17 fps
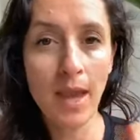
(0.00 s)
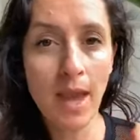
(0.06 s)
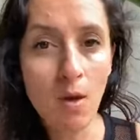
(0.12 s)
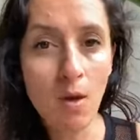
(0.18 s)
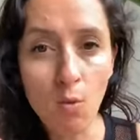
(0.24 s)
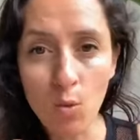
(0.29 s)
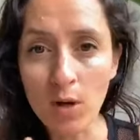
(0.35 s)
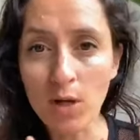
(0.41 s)

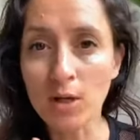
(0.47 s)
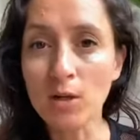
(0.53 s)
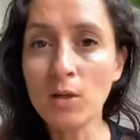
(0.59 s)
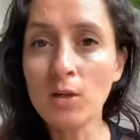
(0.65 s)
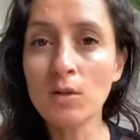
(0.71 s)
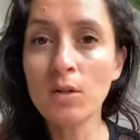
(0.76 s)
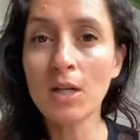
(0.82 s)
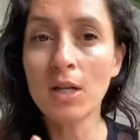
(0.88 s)
our
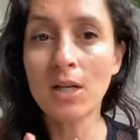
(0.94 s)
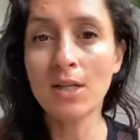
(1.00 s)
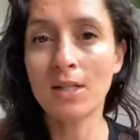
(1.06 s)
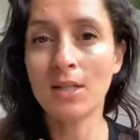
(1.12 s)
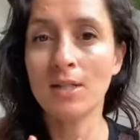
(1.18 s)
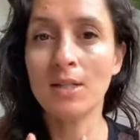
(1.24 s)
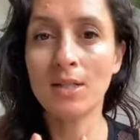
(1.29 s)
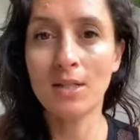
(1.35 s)
world
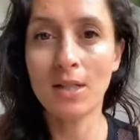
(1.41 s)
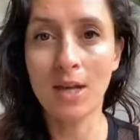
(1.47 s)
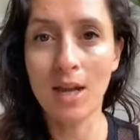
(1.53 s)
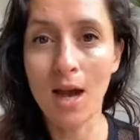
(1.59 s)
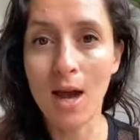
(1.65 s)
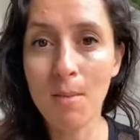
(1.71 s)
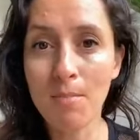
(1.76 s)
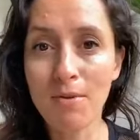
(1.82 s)
isn't
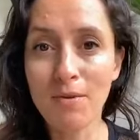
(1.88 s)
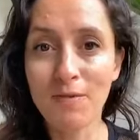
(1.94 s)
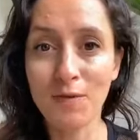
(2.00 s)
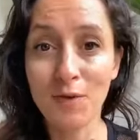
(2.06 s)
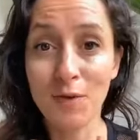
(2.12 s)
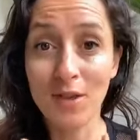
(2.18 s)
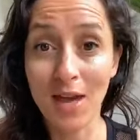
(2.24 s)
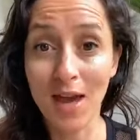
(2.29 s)
set up
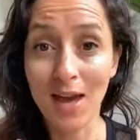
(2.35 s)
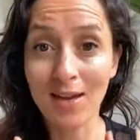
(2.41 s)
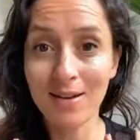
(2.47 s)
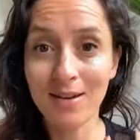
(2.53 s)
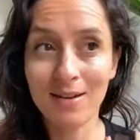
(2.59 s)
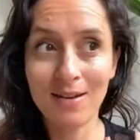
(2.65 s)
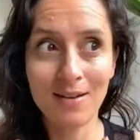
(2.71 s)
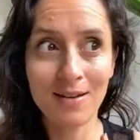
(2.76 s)
for
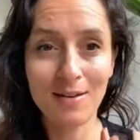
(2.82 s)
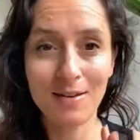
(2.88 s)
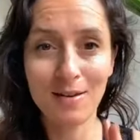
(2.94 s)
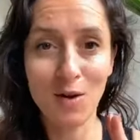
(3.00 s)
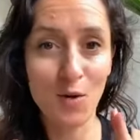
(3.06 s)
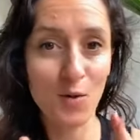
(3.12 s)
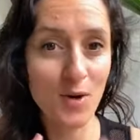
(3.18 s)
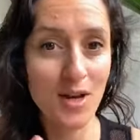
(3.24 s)
that
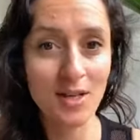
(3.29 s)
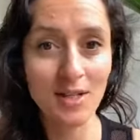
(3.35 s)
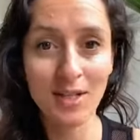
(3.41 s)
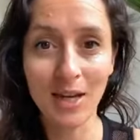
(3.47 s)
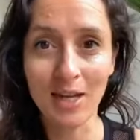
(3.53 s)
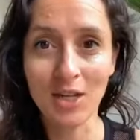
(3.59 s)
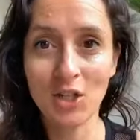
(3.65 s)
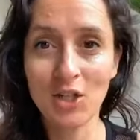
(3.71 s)

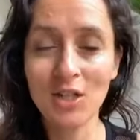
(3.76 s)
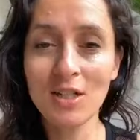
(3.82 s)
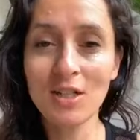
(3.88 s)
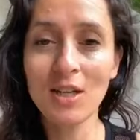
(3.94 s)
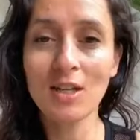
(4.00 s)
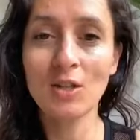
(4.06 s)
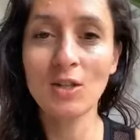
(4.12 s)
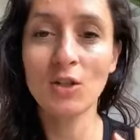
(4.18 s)

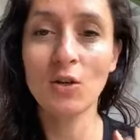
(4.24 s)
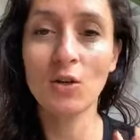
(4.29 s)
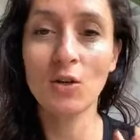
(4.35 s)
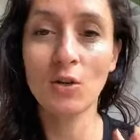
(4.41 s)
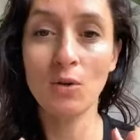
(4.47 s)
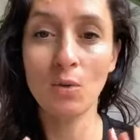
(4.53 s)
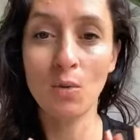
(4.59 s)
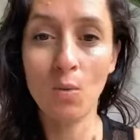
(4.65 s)
orientation.
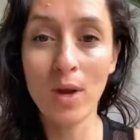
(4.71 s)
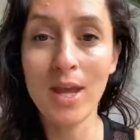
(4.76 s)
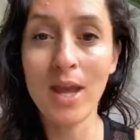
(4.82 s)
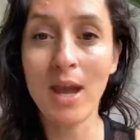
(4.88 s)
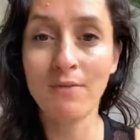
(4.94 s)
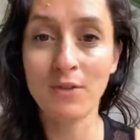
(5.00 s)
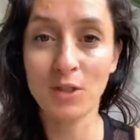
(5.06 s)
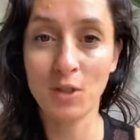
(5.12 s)
So
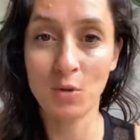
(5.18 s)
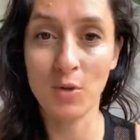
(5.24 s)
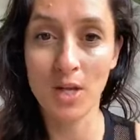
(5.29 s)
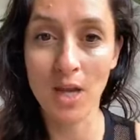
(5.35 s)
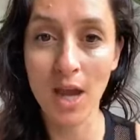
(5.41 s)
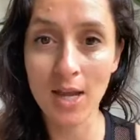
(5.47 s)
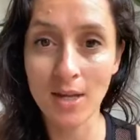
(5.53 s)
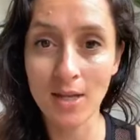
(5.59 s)
we have to
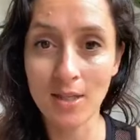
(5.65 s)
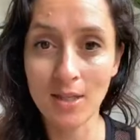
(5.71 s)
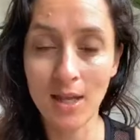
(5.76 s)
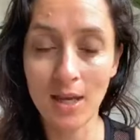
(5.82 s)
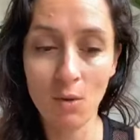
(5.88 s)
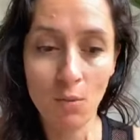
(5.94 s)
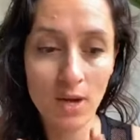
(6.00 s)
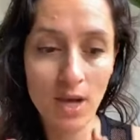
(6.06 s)
create it.
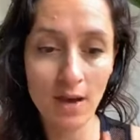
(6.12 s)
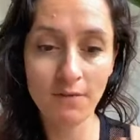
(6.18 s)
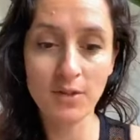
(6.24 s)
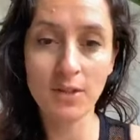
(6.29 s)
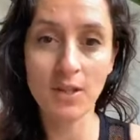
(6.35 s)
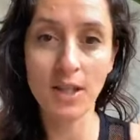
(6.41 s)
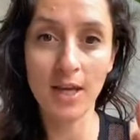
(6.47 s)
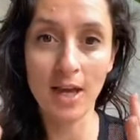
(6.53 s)
Like we
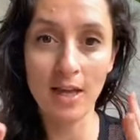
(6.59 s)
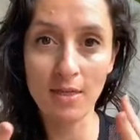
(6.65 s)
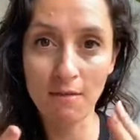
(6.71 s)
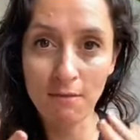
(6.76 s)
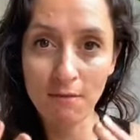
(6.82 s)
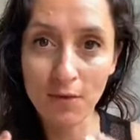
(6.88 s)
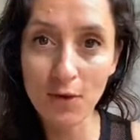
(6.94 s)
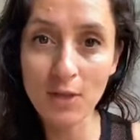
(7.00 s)
have to and
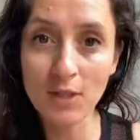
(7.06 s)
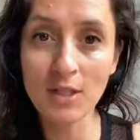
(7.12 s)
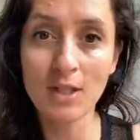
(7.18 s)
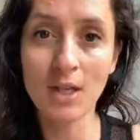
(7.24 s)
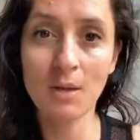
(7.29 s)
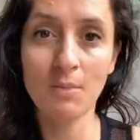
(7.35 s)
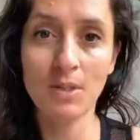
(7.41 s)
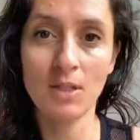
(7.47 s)
the first
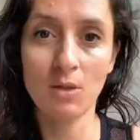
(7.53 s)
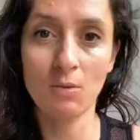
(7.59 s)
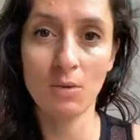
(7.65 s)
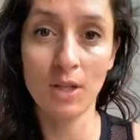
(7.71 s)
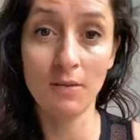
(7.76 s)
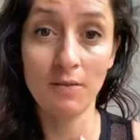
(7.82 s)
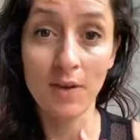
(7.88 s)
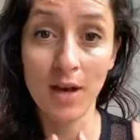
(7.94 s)
step is to
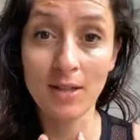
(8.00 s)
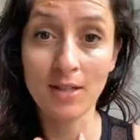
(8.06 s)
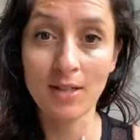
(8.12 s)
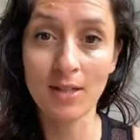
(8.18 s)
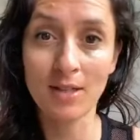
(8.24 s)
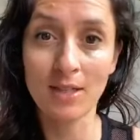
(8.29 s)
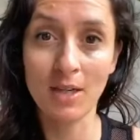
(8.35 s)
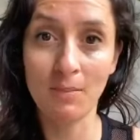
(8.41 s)
really, for
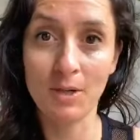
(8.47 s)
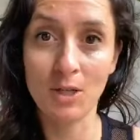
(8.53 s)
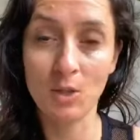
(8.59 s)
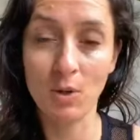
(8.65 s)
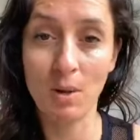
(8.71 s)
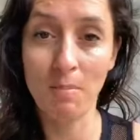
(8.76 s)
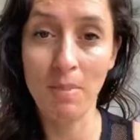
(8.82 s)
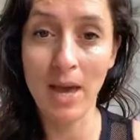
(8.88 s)
us to step
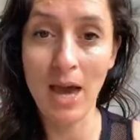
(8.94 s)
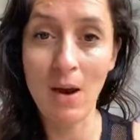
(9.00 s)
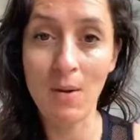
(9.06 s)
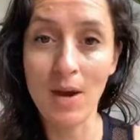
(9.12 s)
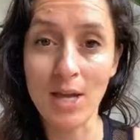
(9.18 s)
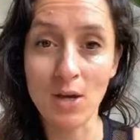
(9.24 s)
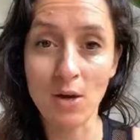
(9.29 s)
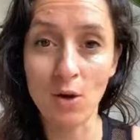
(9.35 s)
into our
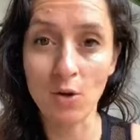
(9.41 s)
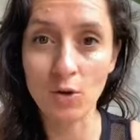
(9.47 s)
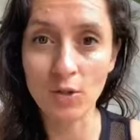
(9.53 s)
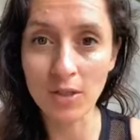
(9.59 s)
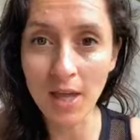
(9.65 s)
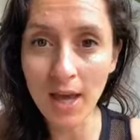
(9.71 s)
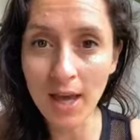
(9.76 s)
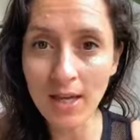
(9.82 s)
power and
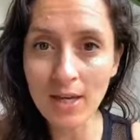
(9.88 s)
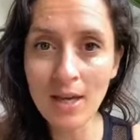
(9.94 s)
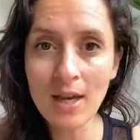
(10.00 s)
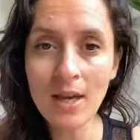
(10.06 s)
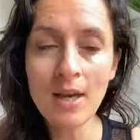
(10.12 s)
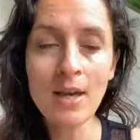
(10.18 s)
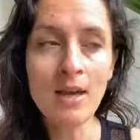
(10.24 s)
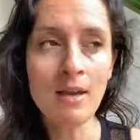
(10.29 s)
own that.
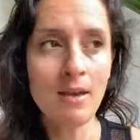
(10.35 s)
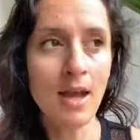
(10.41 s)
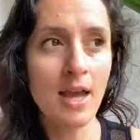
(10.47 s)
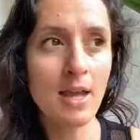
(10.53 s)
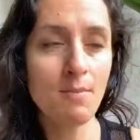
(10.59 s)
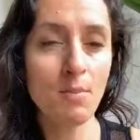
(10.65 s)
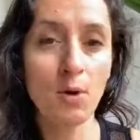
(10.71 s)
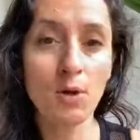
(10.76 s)

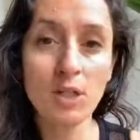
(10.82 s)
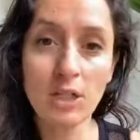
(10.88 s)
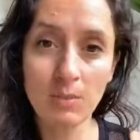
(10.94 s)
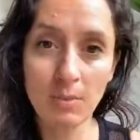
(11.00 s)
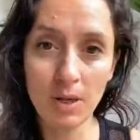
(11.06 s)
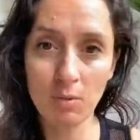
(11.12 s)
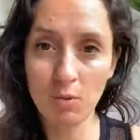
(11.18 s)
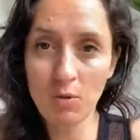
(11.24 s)
And
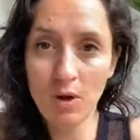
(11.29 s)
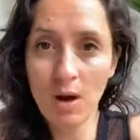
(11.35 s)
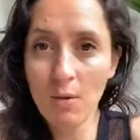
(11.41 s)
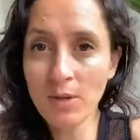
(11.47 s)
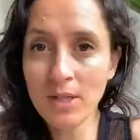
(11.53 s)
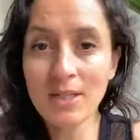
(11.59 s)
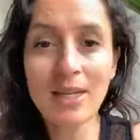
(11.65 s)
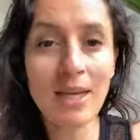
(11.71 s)
most people,
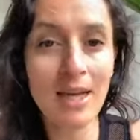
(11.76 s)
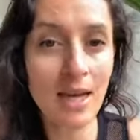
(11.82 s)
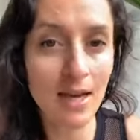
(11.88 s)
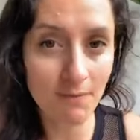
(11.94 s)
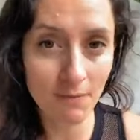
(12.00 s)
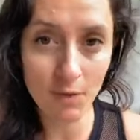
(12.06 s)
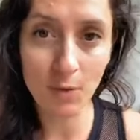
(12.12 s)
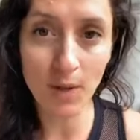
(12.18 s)
I would say
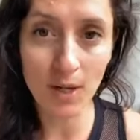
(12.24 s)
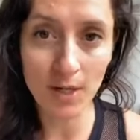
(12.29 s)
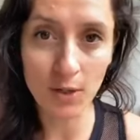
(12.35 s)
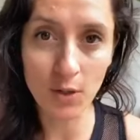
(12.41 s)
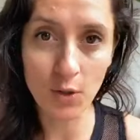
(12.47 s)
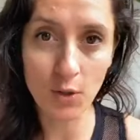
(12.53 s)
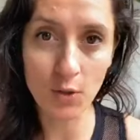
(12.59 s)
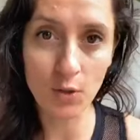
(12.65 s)

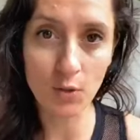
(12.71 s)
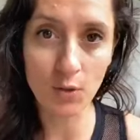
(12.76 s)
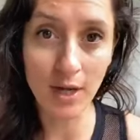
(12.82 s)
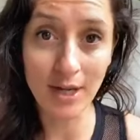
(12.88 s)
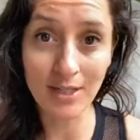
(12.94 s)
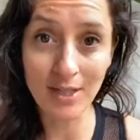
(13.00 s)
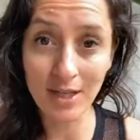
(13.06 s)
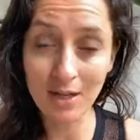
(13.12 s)
everyone who
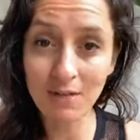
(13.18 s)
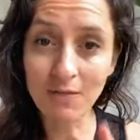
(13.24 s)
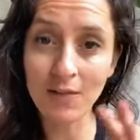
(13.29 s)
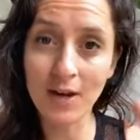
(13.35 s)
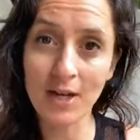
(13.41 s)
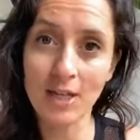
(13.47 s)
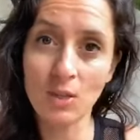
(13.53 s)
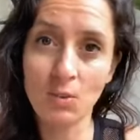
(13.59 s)

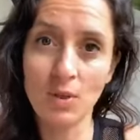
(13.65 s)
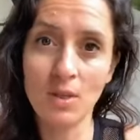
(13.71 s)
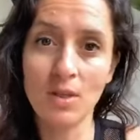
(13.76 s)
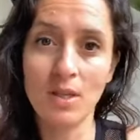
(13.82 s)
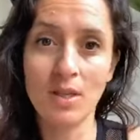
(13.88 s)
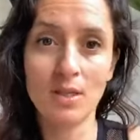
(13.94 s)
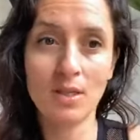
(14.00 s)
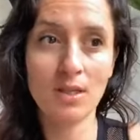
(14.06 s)
identifies
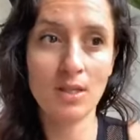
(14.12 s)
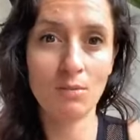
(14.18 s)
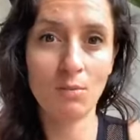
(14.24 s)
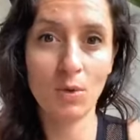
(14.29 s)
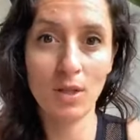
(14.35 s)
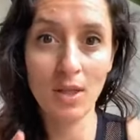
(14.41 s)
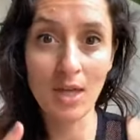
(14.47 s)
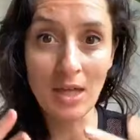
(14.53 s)
with these
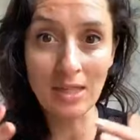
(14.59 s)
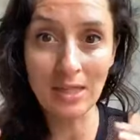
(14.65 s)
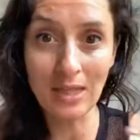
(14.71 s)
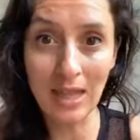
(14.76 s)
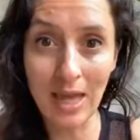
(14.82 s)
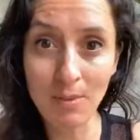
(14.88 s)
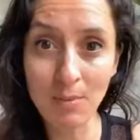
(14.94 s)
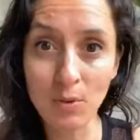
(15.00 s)

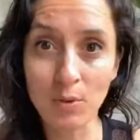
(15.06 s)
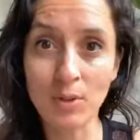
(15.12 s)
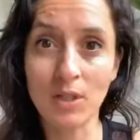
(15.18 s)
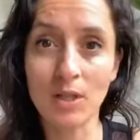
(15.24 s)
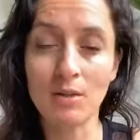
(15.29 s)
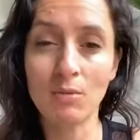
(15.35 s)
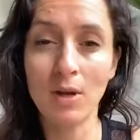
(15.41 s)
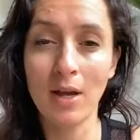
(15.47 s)

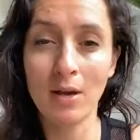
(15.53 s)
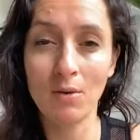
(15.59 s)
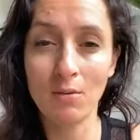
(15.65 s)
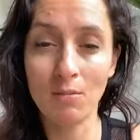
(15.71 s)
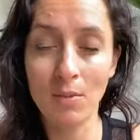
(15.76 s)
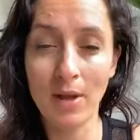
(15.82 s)
labels and